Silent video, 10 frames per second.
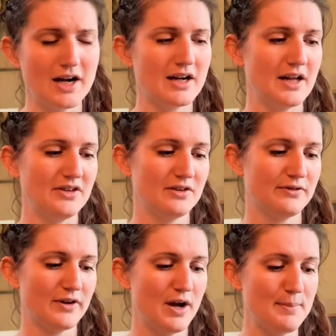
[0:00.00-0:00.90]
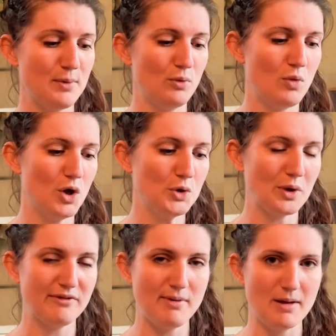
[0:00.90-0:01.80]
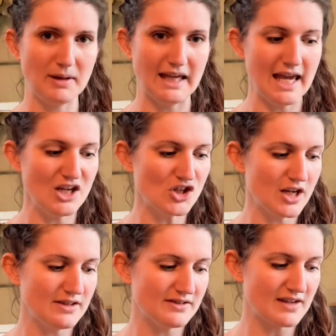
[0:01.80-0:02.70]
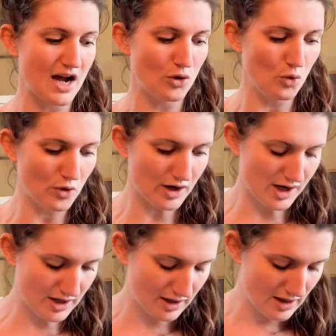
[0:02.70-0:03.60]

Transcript: I got this from waldorfpublications.org.